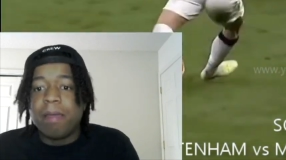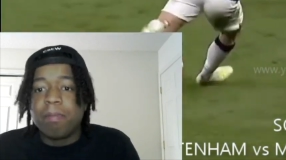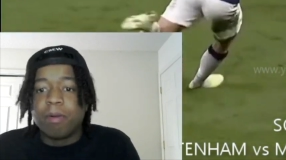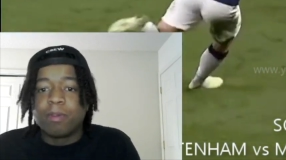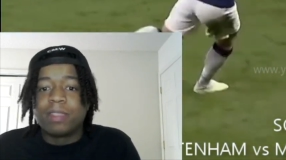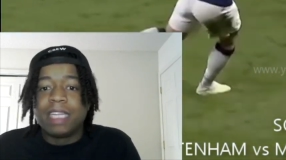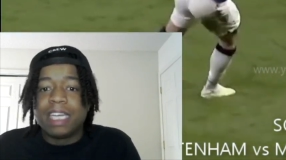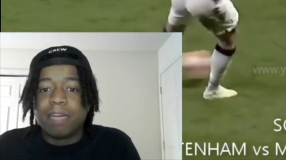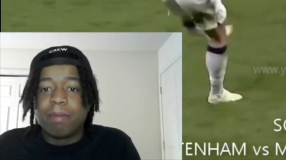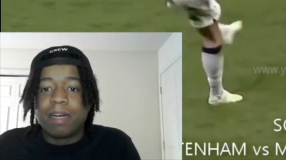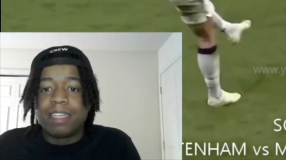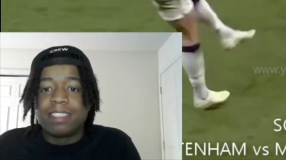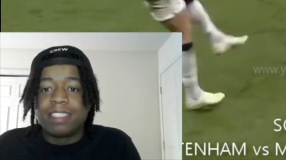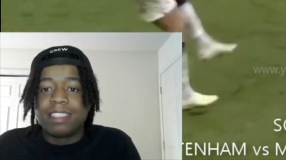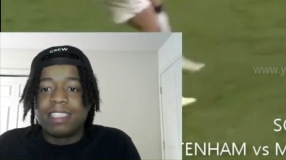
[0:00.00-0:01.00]
think
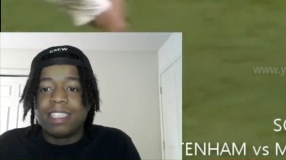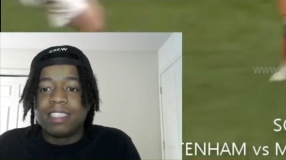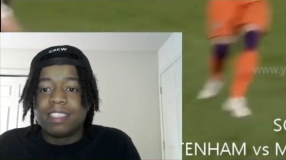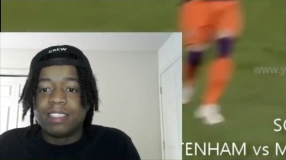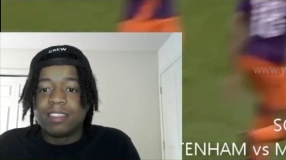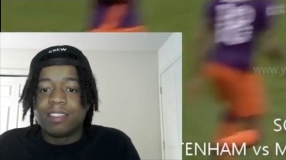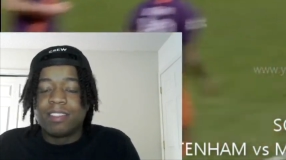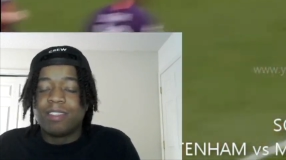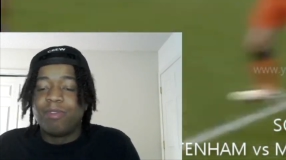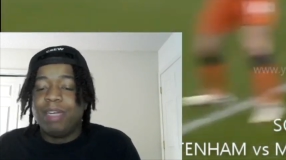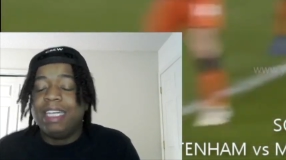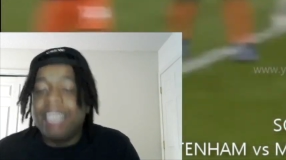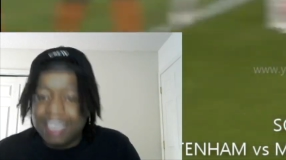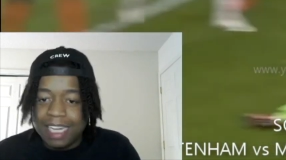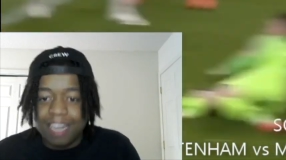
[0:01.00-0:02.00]
about his decision. When
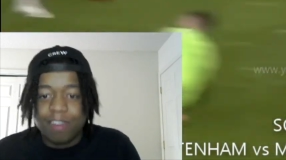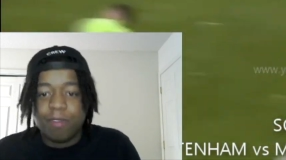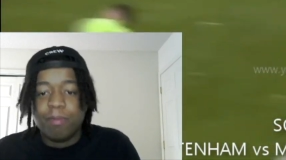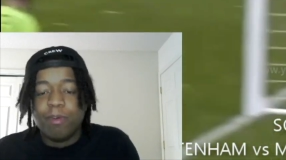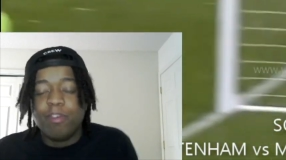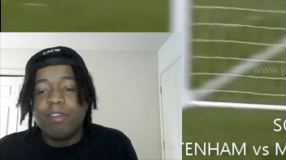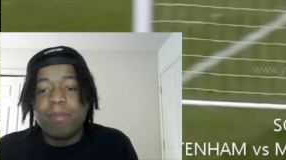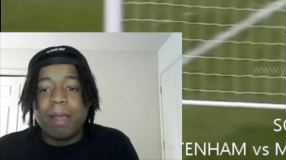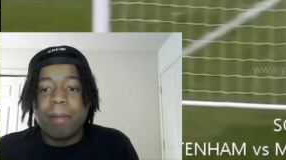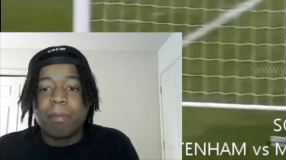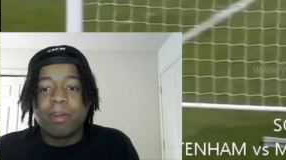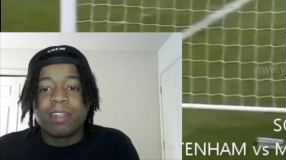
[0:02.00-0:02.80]
he did that little move, he made bro